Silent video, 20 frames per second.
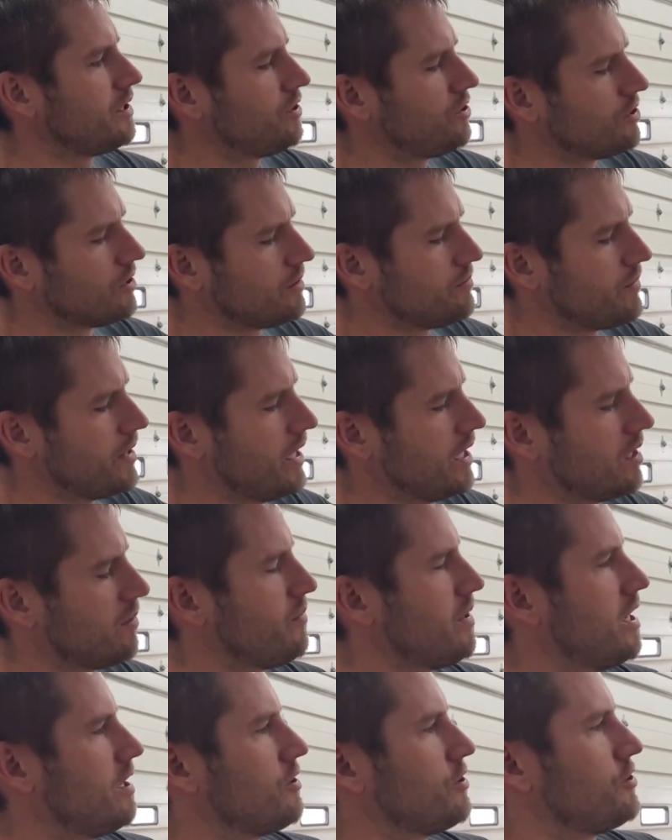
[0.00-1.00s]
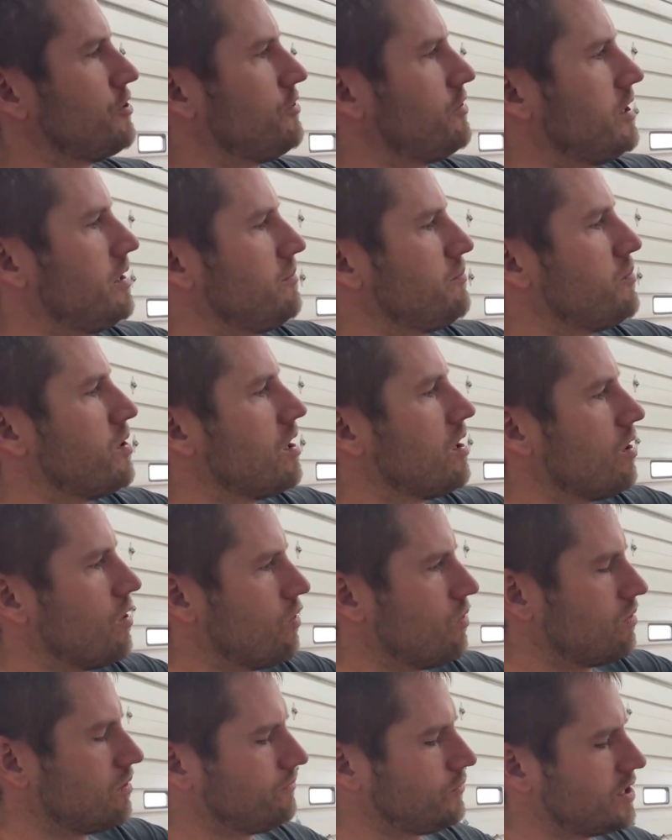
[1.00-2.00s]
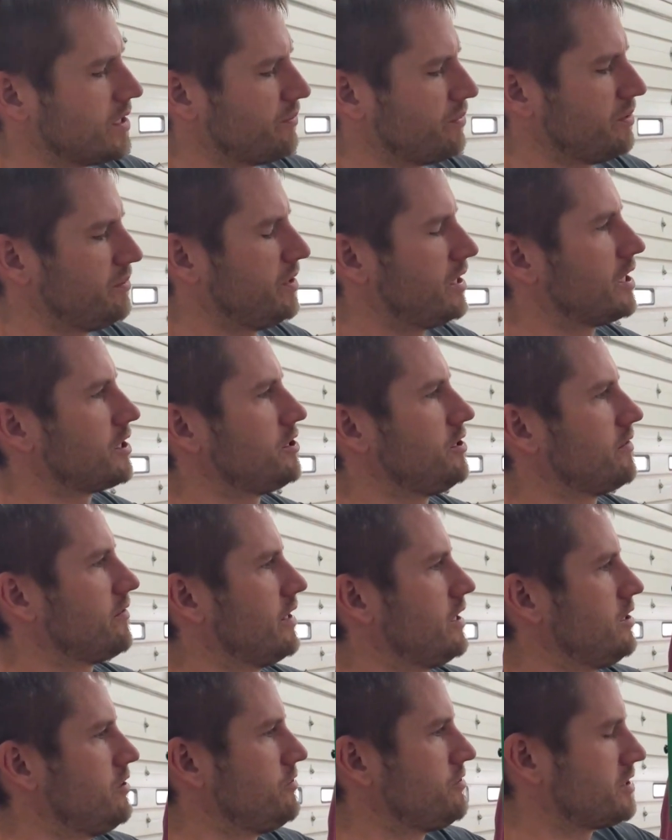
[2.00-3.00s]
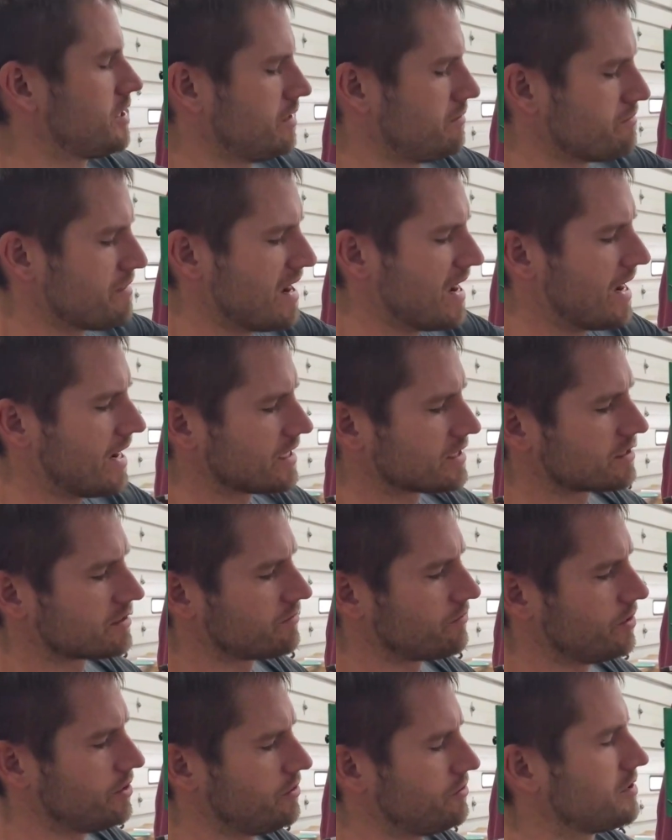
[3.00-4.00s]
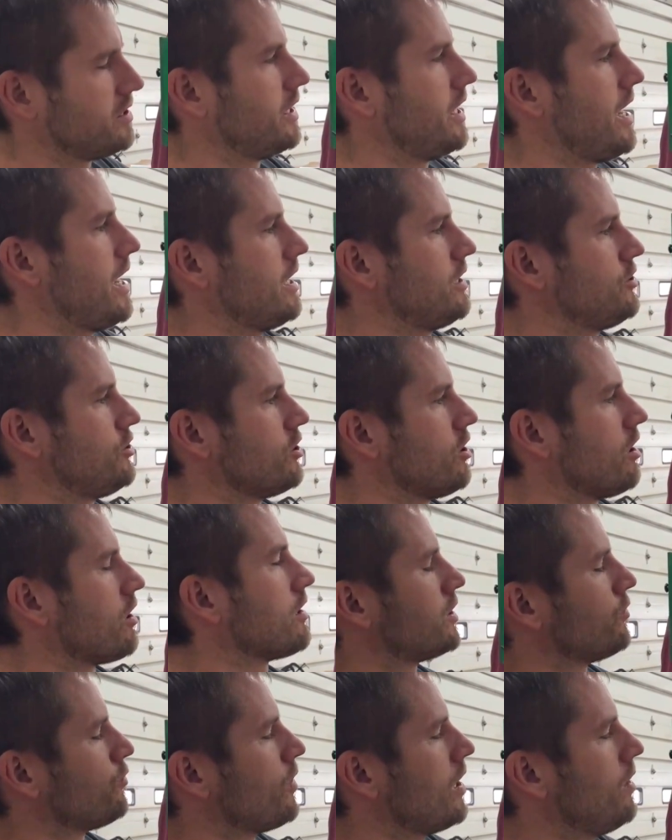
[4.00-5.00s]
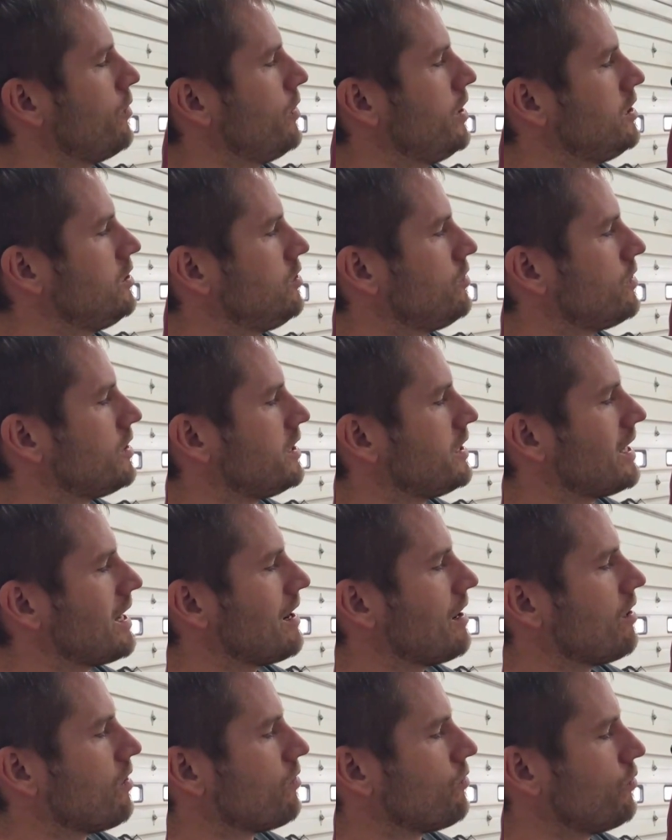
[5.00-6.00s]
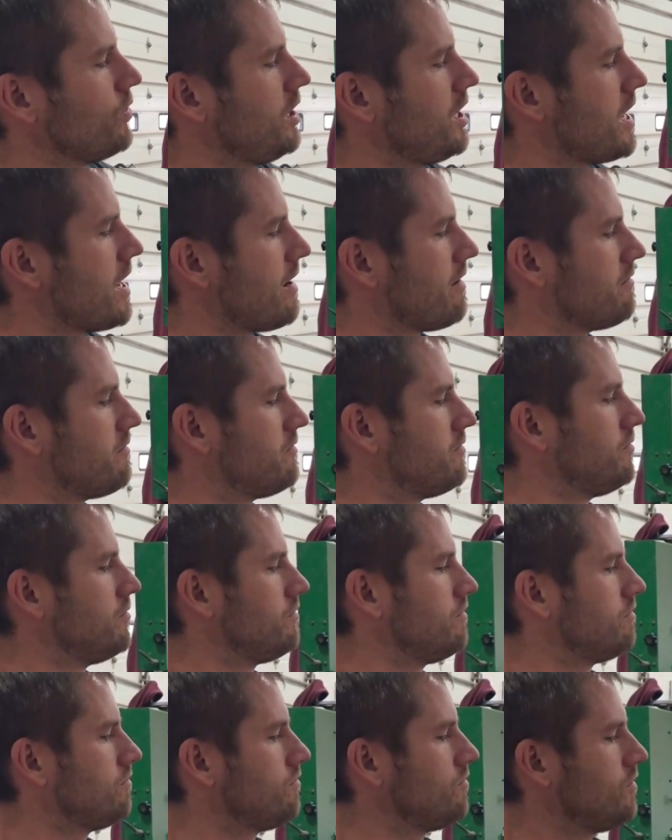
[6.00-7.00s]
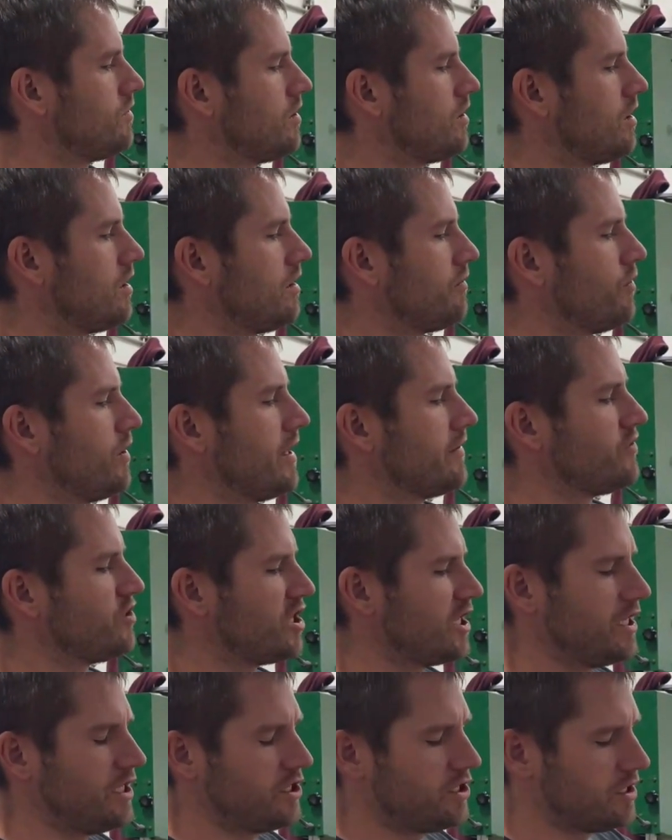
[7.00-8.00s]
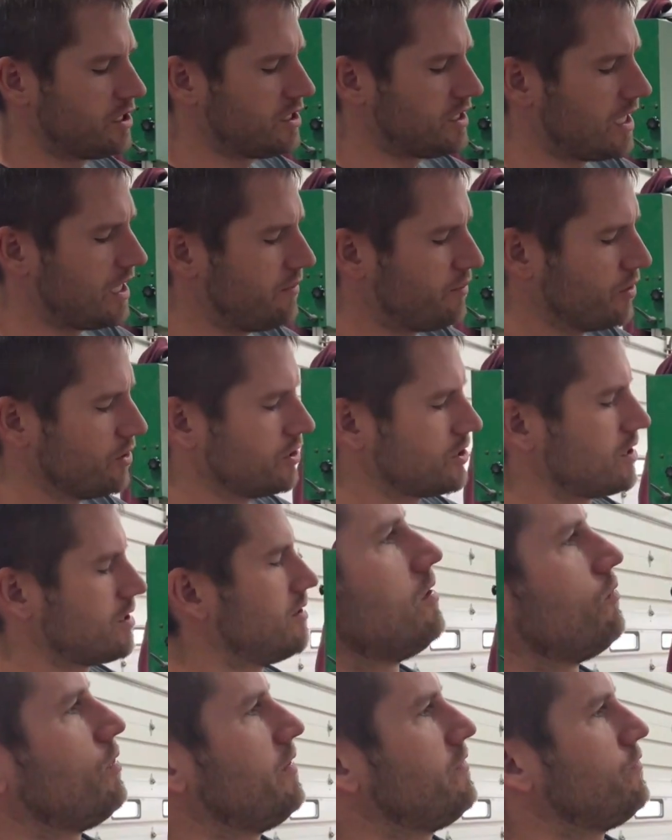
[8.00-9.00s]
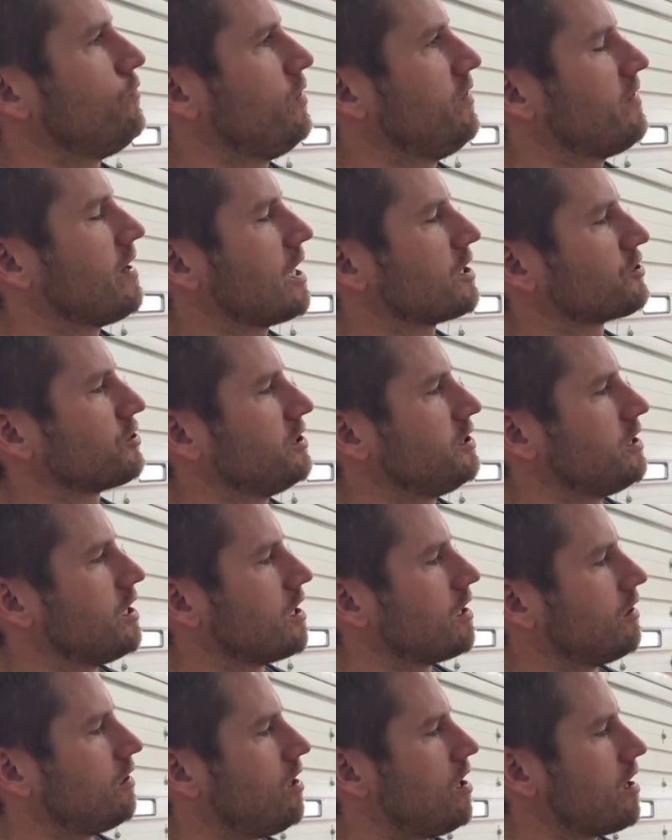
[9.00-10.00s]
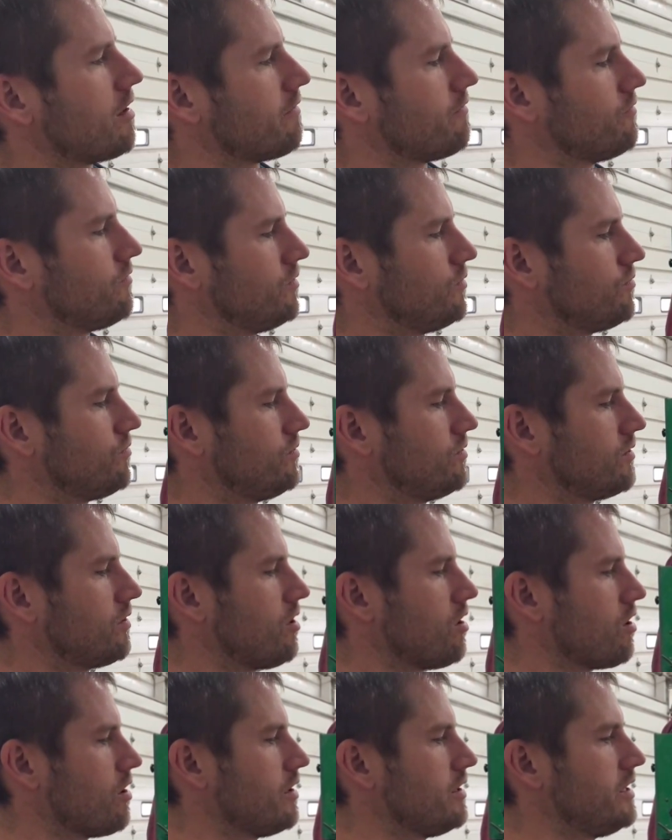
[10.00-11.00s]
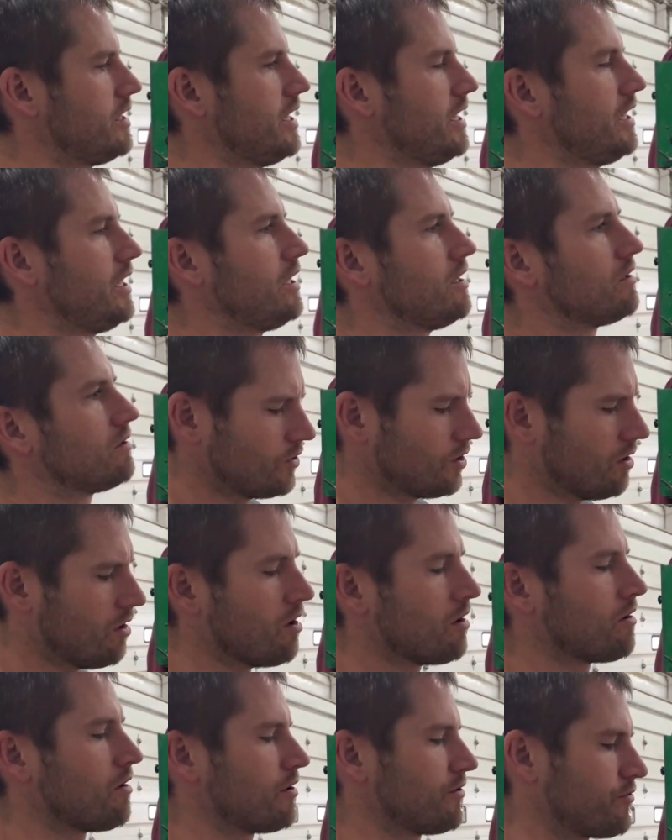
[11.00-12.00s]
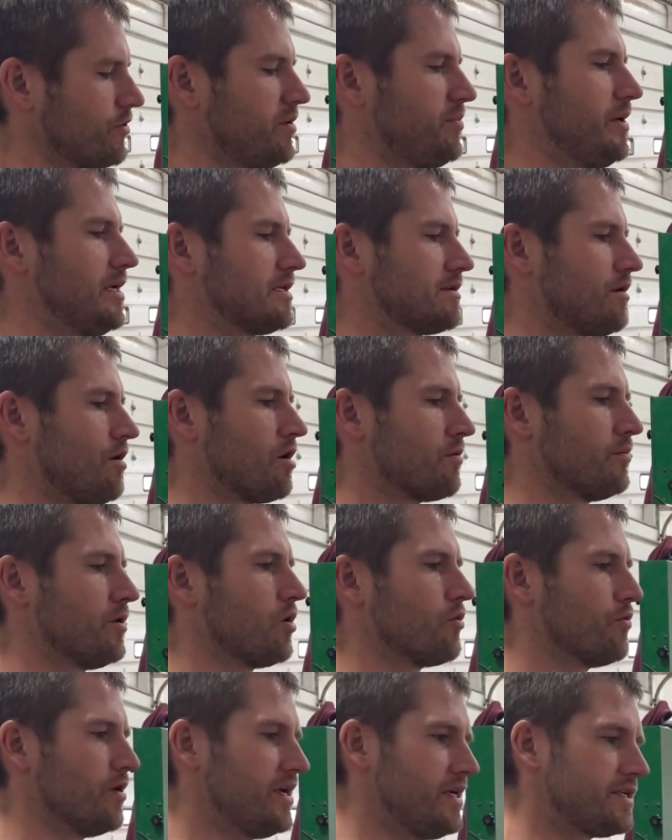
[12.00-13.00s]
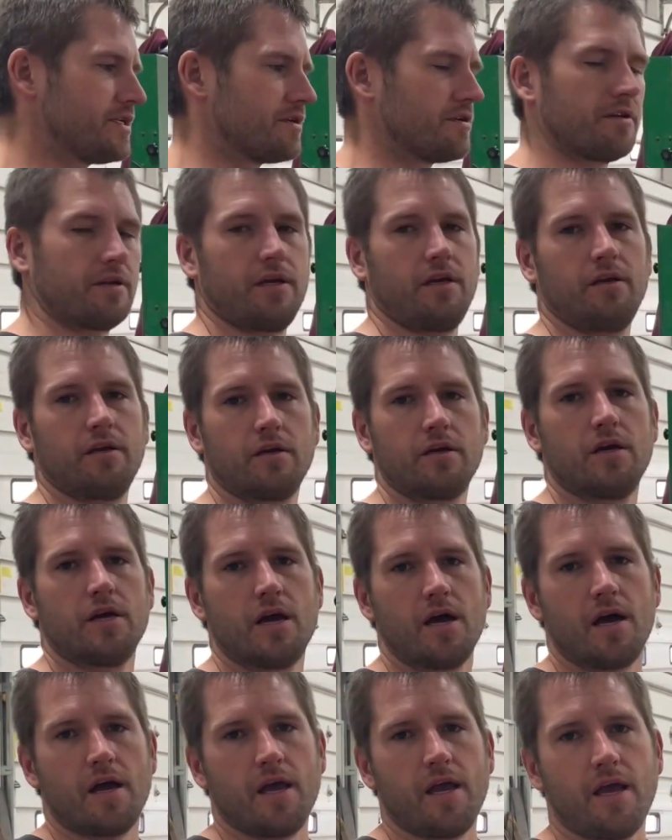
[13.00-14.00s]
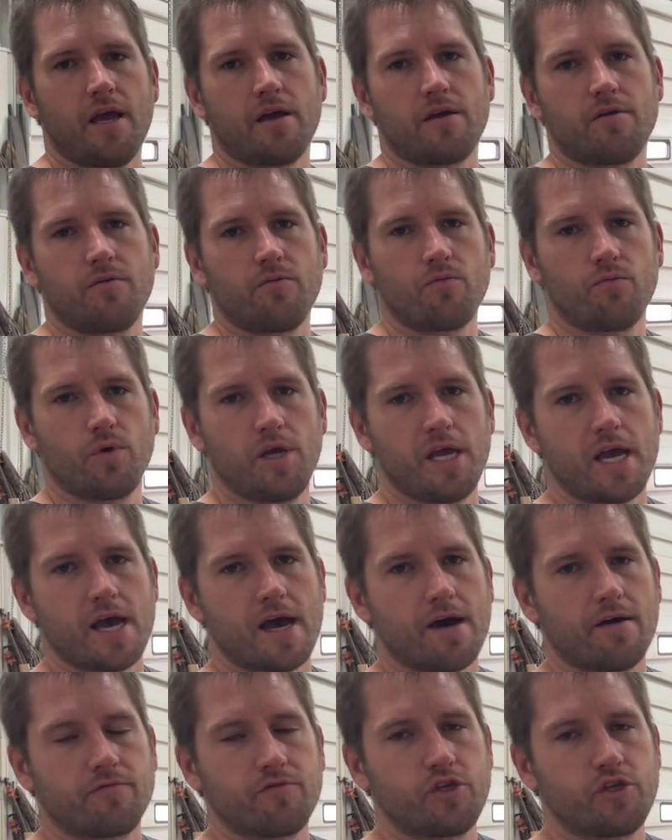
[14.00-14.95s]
could make a better shooting bow simply because you're reducing mass, reducing hand shock. The way we do it now, we have changed the tapers. We've actually done a lot of R&D on our 3-piece longbow recently. And we have